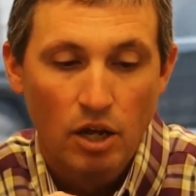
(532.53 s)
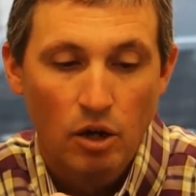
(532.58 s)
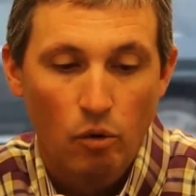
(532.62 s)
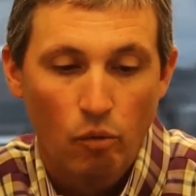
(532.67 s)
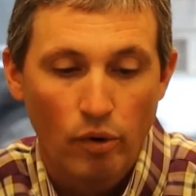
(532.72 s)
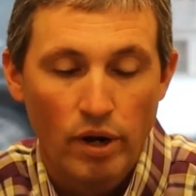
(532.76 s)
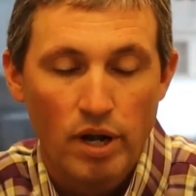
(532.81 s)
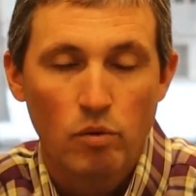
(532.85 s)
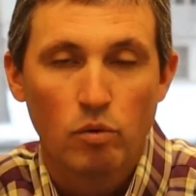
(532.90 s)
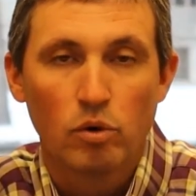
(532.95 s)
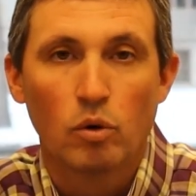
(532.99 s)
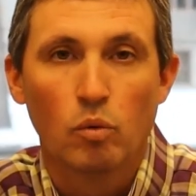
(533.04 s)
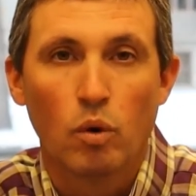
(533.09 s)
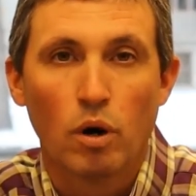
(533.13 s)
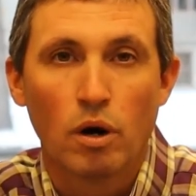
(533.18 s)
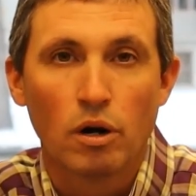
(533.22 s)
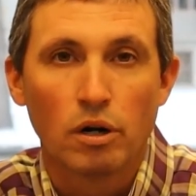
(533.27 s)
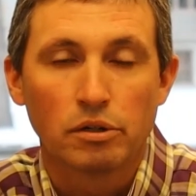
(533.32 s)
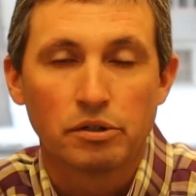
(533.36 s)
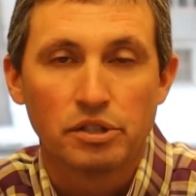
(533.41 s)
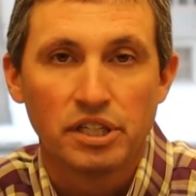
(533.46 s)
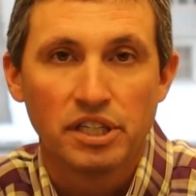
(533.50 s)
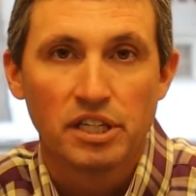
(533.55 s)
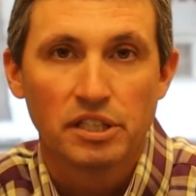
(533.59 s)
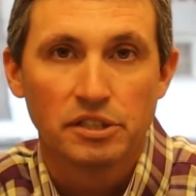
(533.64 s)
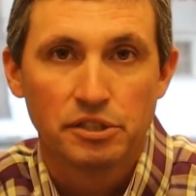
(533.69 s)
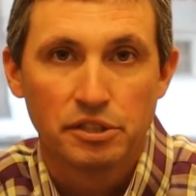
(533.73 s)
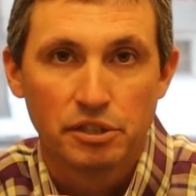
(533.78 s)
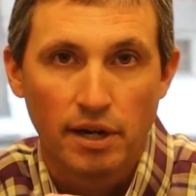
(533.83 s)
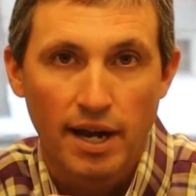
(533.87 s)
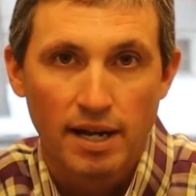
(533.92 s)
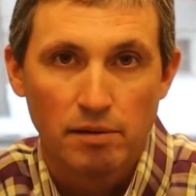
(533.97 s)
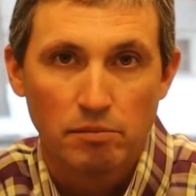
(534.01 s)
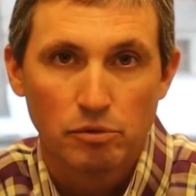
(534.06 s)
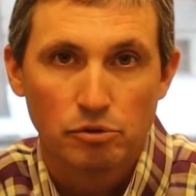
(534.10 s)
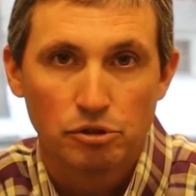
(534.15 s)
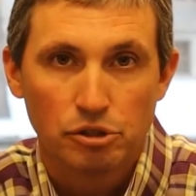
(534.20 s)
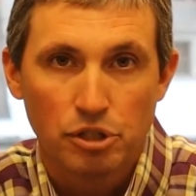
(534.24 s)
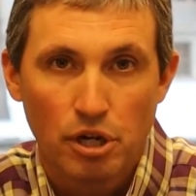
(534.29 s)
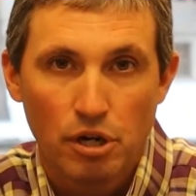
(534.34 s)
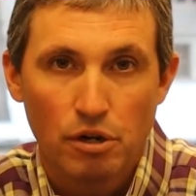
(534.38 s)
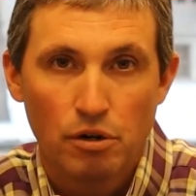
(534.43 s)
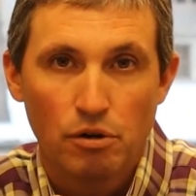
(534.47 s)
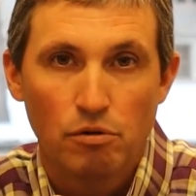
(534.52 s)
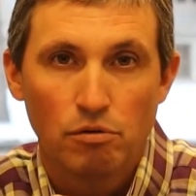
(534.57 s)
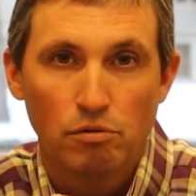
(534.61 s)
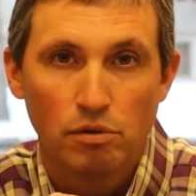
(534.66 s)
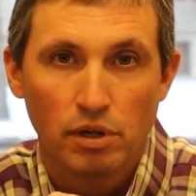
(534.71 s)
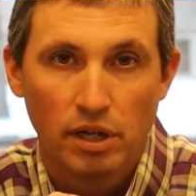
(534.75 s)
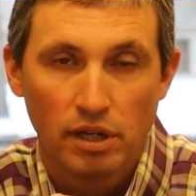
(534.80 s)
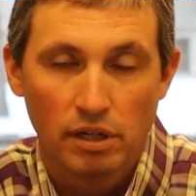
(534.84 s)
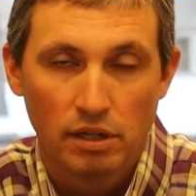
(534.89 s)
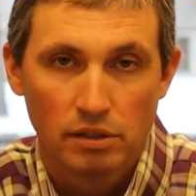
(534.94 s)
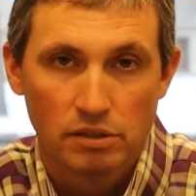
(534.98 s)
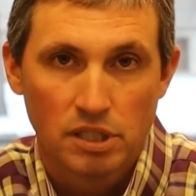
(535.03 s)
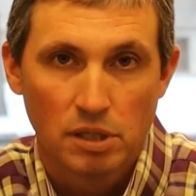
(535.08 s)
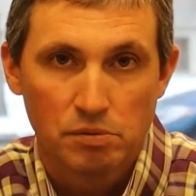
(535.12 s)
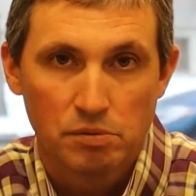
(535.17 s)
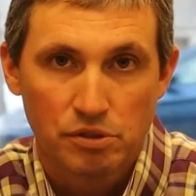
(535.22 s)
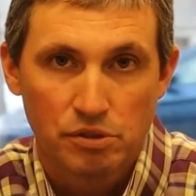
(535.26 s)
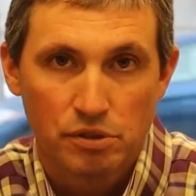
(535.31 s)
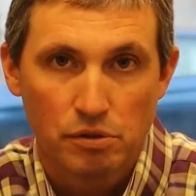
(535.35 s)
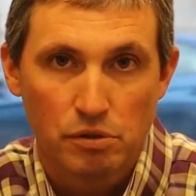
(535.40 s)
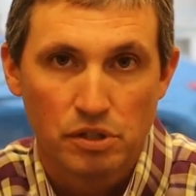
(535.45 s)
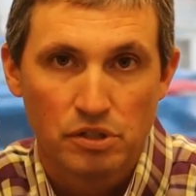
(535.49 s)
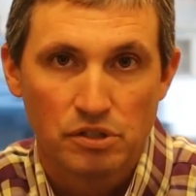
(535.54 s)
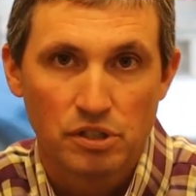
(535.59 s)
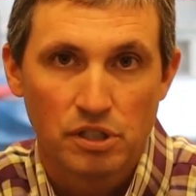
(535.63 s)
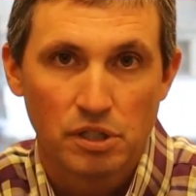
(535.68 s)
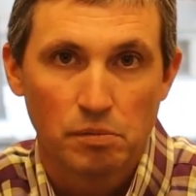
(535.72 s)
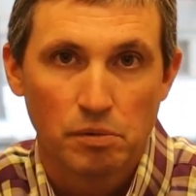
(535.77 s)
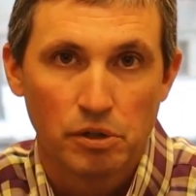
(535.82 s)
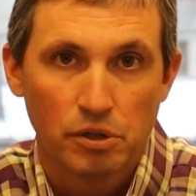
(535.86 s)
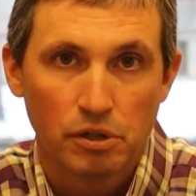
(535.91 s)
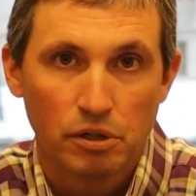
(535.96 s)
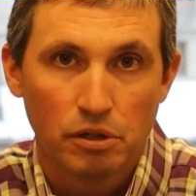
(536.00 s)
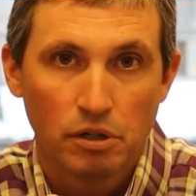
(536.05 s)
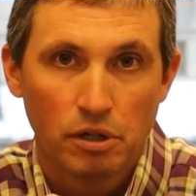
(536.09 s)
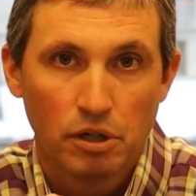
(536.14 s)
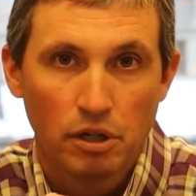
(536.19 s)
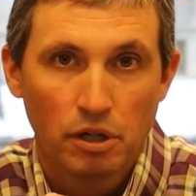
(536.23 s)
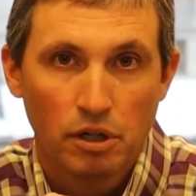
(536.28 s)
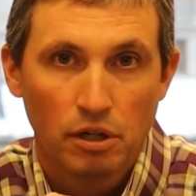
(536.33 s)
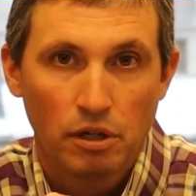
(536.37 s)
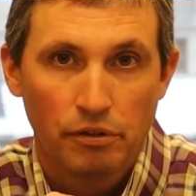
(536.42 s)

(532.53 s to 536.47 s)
We will work to get your animal shown and a substitute exhibitor